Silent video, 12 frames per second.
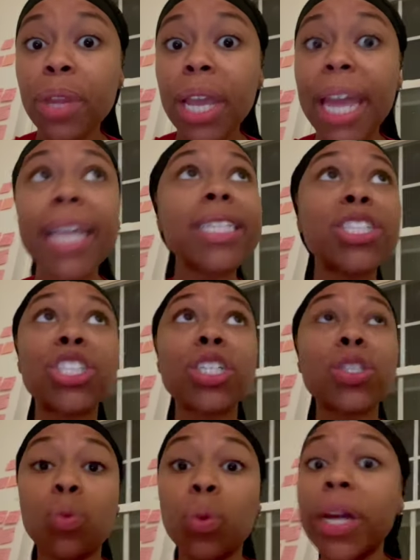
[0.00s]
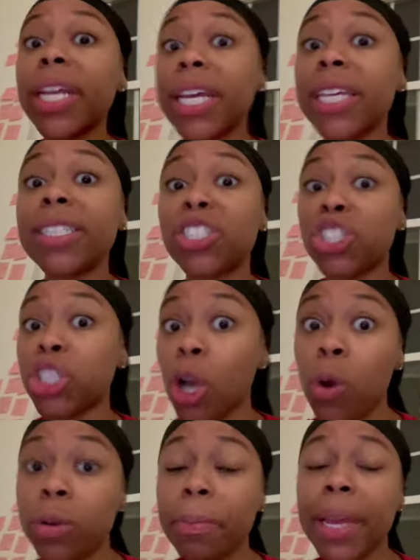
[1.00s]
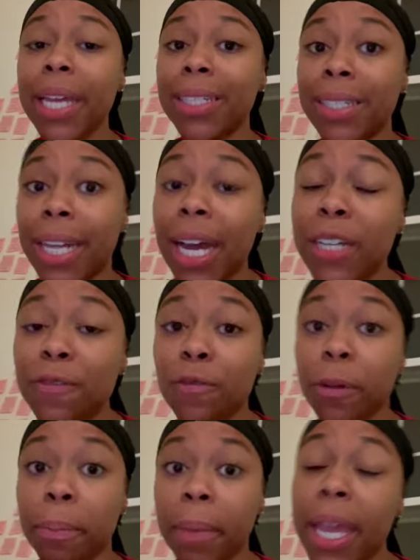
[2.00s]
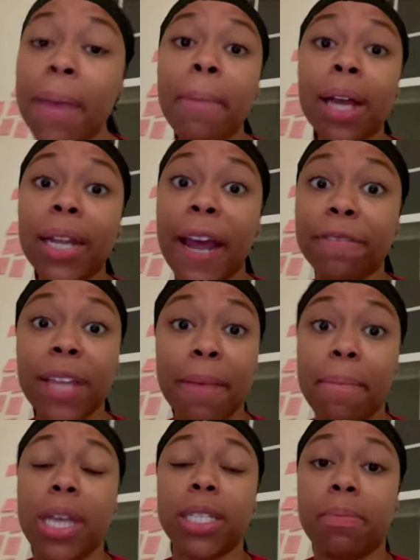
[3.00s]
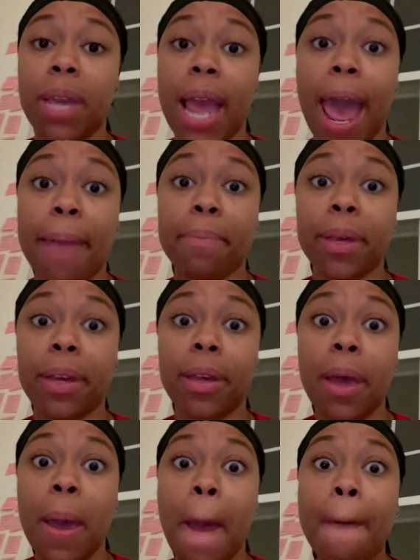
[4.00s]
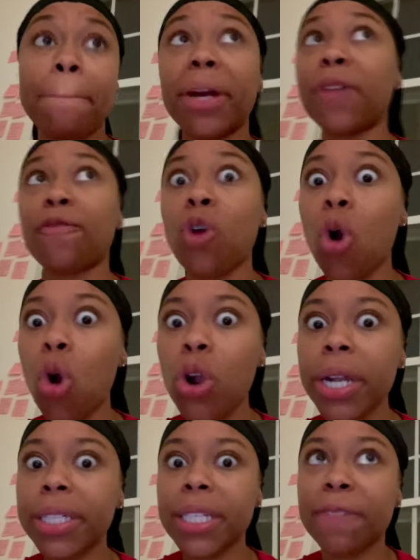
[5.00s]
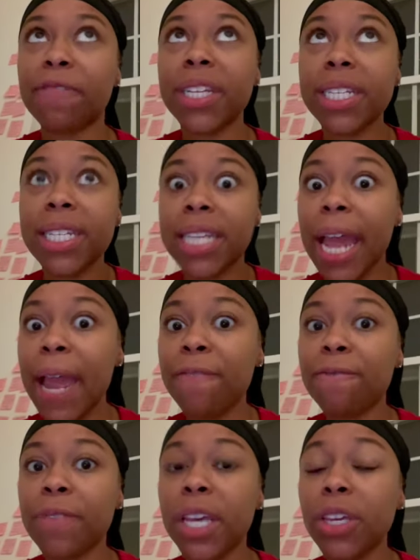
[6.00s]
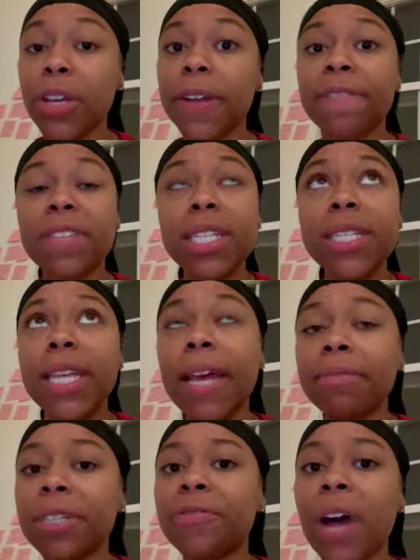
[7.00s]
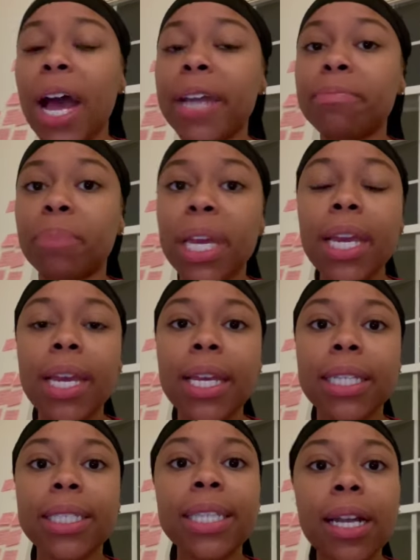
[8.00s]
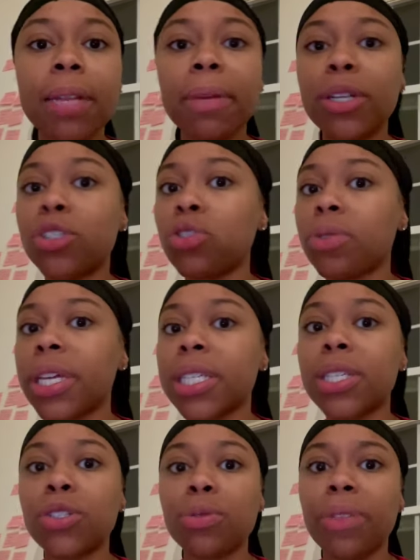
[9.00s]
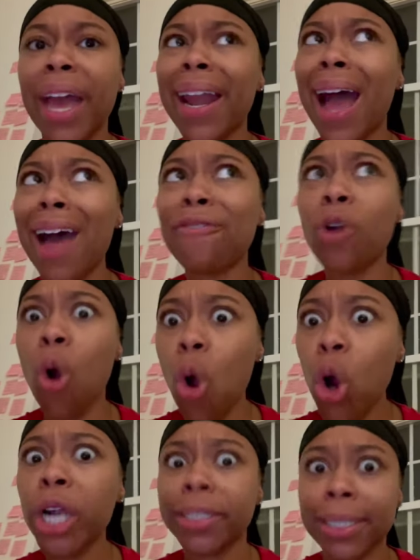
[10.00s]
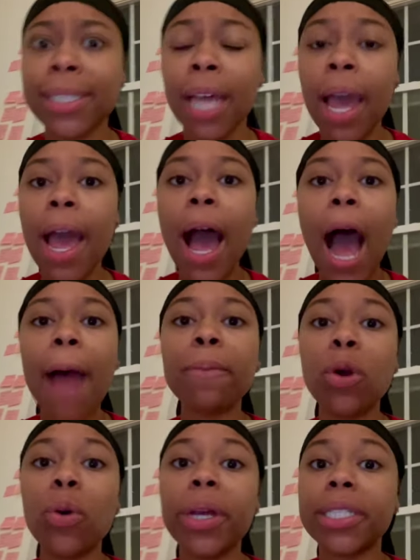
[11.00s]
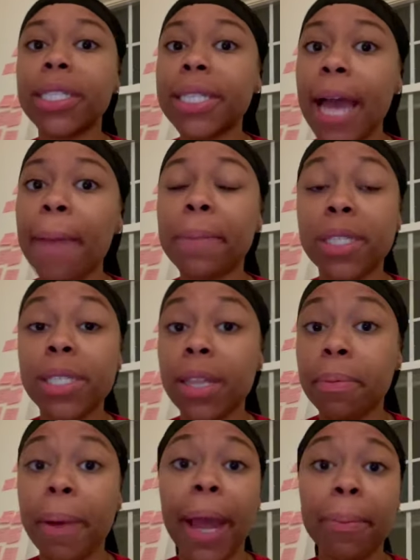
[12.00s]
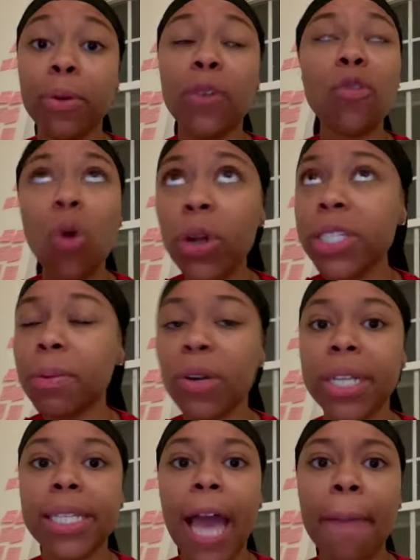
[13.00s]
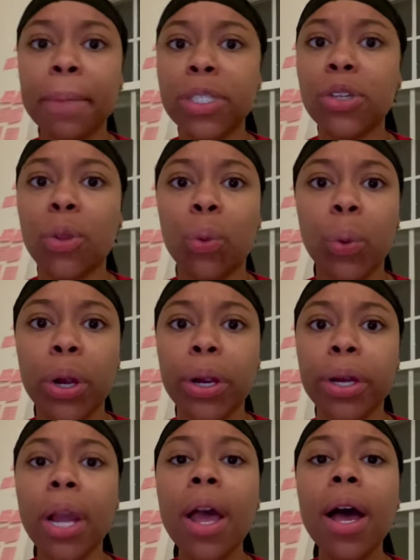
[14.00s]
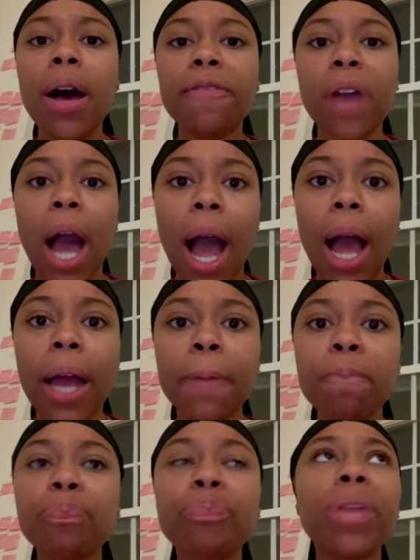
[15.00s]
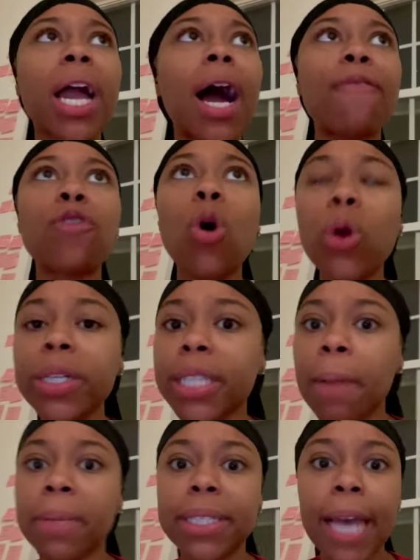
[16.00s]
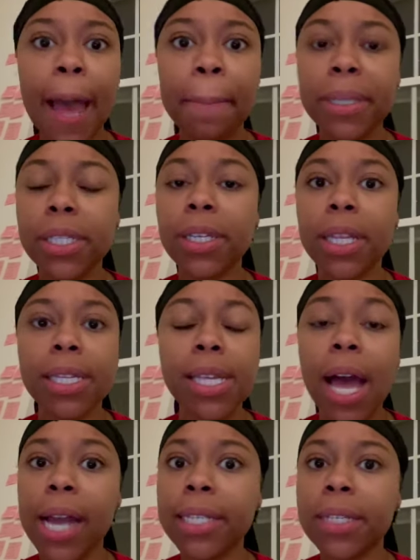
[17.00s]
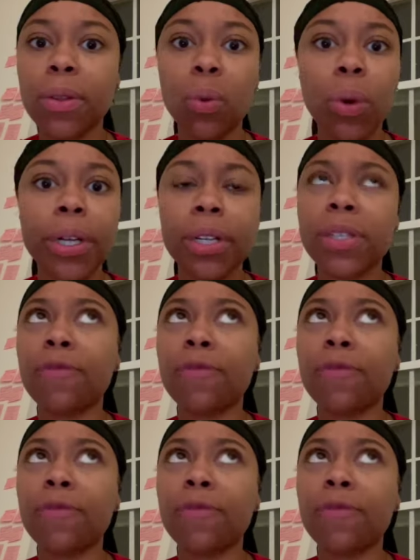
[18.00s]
It's just what he's shown me and done for me in my life that makes me happy. But of course, if this same figure, if this same divine being is telling me to do this and do that, of course I'm going to tap into the Bible. Of course I'm going to tap into the word of God. Of course I'm going to tap into the signs and the wonders.